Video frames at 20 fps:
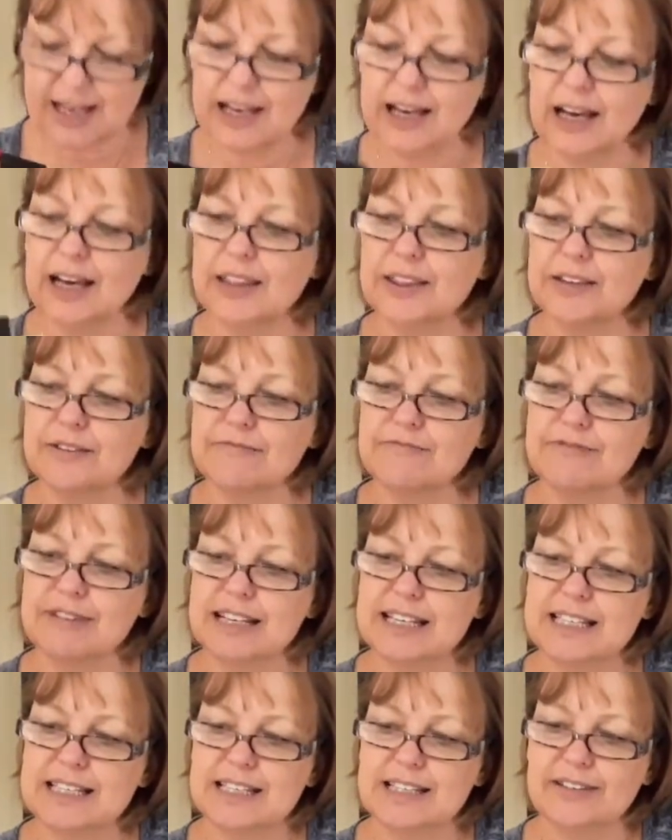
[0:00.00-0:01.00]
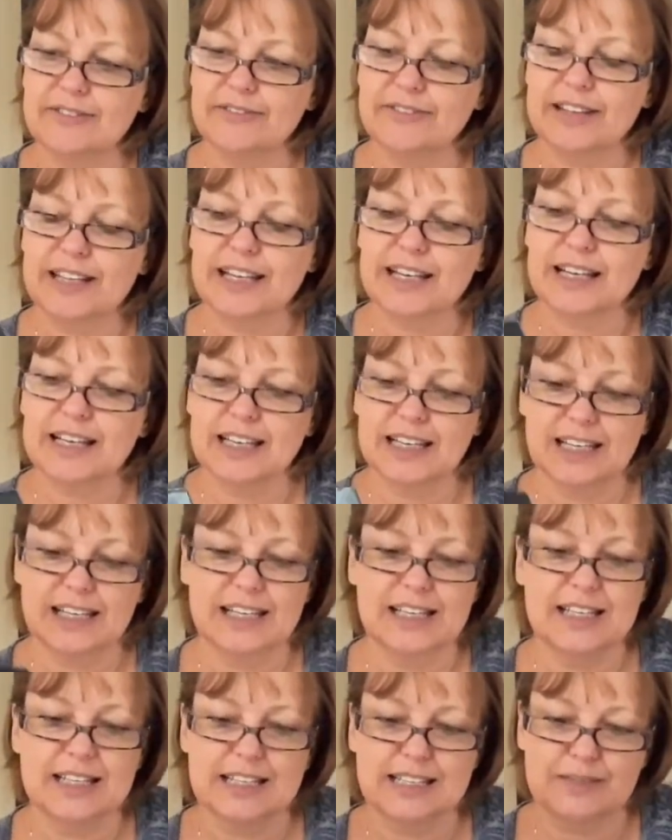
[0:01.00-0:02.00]
And the reason for that
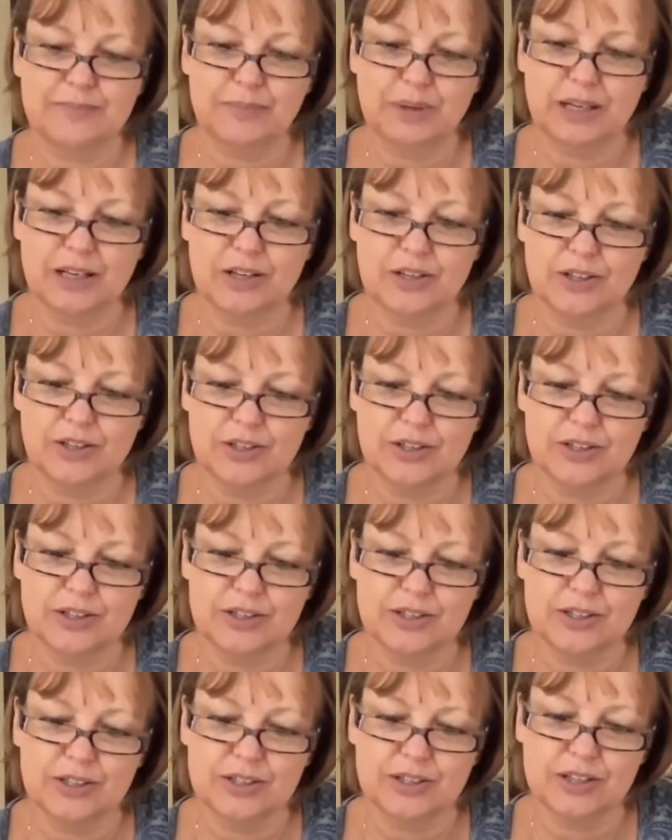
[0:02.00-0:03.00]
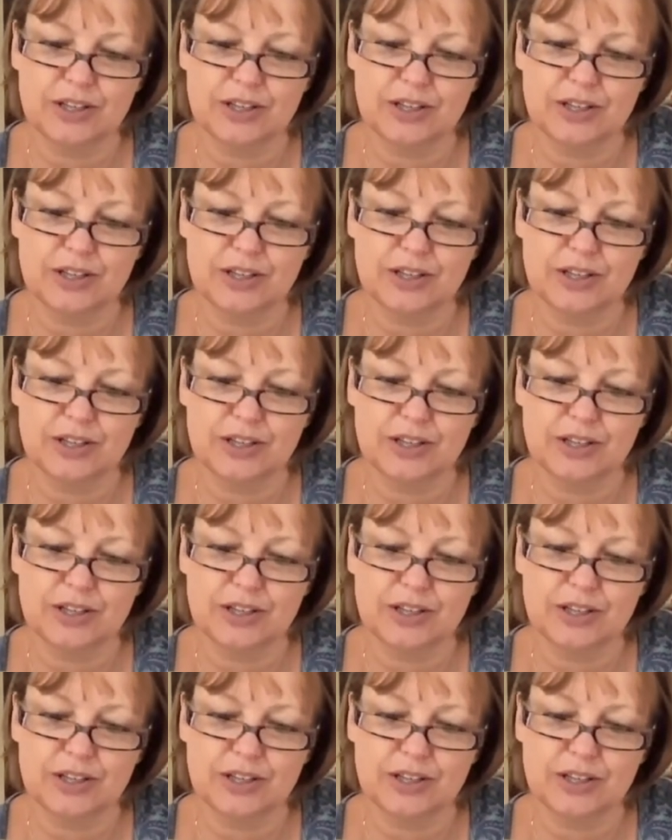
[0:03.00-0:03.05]
is because